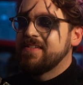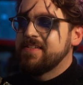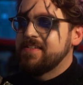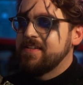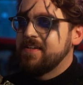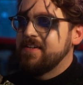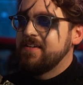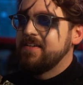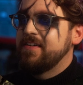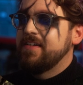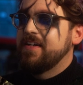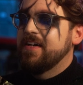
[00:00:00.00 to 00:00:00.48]

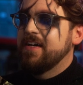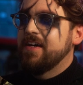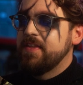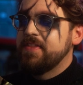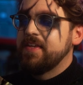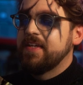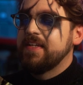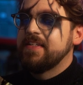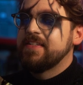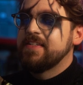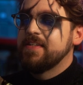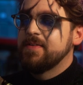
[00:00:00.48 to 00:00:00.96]
So I
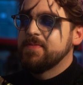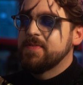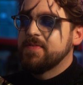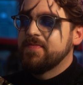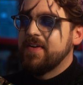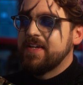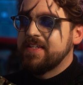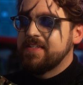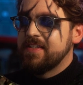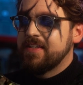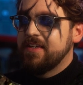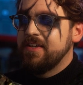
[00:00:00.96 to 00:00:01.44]
think in terms
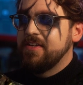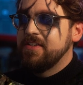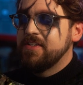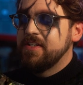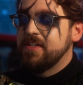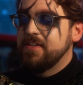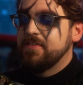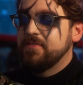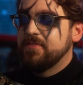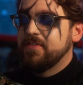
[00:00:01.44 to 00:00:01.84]
of execution,